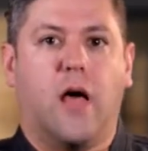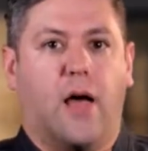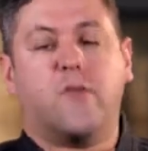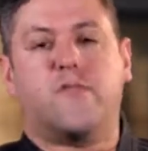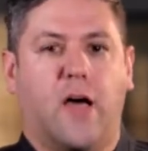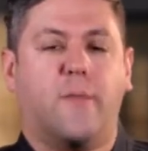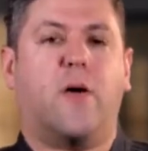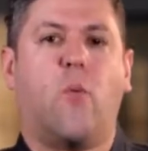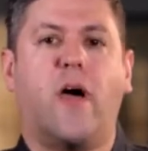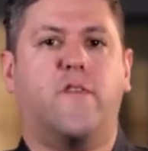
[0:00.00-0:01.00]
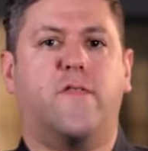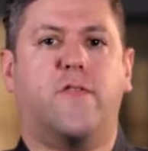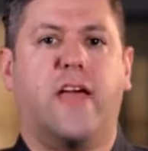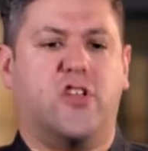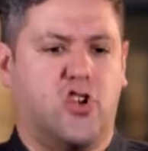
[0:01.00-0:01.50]
Uh, tell me why you
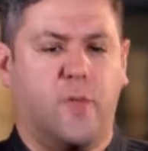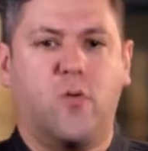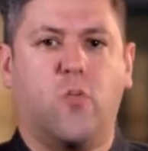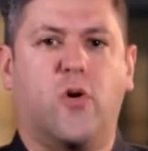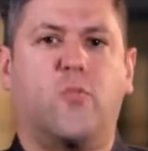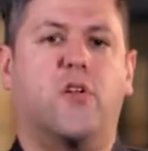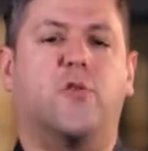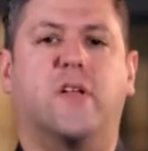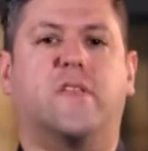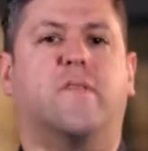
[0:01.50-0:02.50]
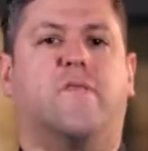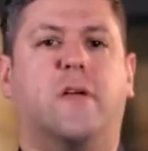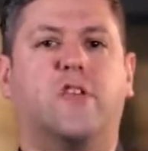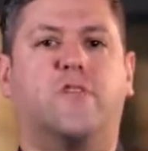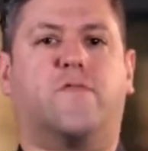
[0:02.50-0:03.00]
feel that. Show me where, where do you get this
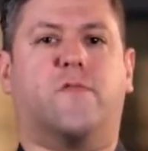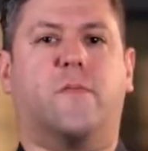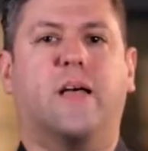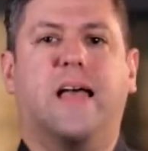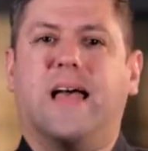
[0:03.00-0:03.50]
information from?